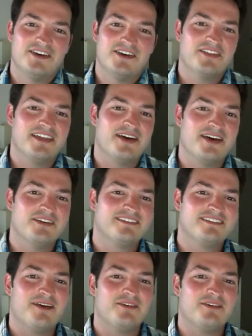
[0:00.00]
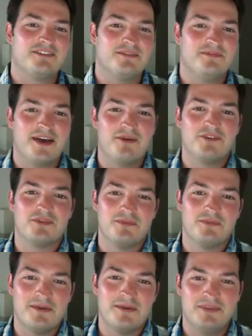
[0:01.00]
that was that was a, that was
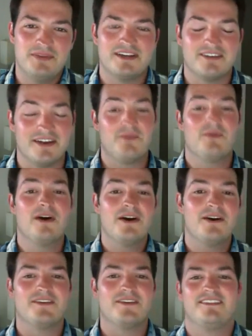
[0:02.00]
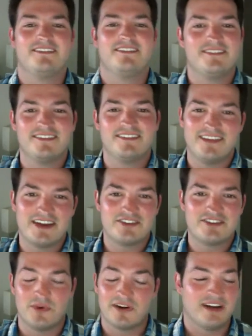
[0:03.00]
one of my big like whoa this is this is
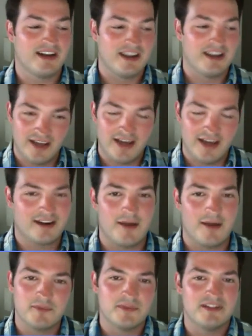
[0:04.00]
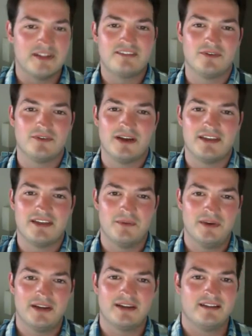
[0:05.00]
actually working i got a lot of compliments throughout that
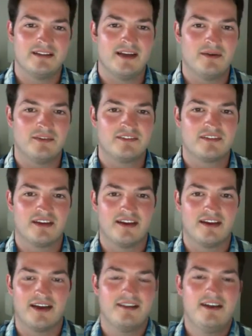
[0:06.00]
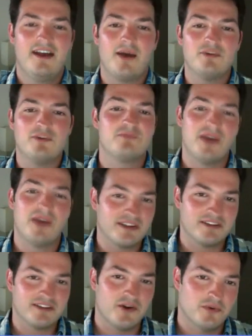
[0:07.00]
weekend and that was kind of I, I, was
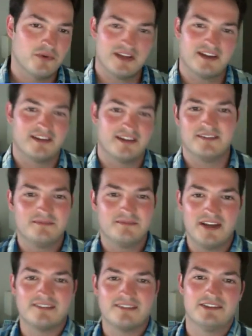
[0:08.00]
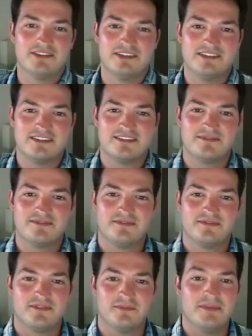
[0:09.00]
smiling the whole weekend basically just
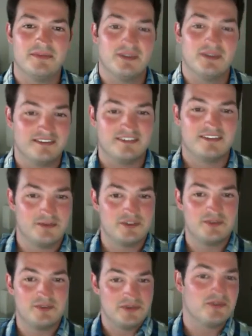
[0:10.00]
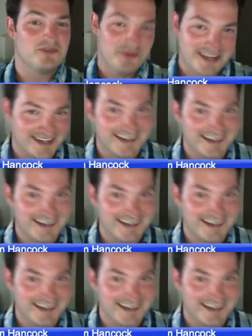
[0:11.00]
for many reasons it was a beautiful wedding